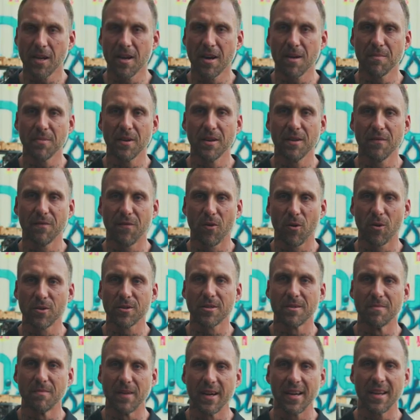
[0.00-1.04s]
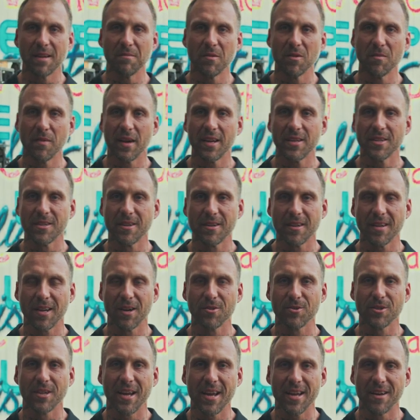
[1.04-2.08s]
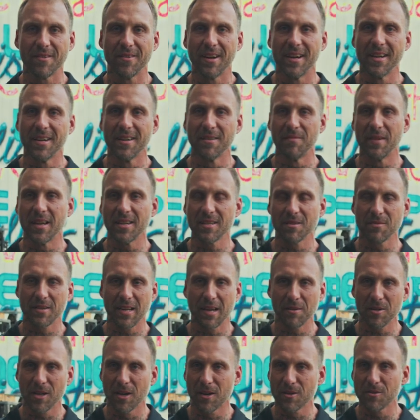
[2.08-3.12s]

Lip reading: the company enforcer, man. I'm going to make sure it goes down right here, man. Sometimes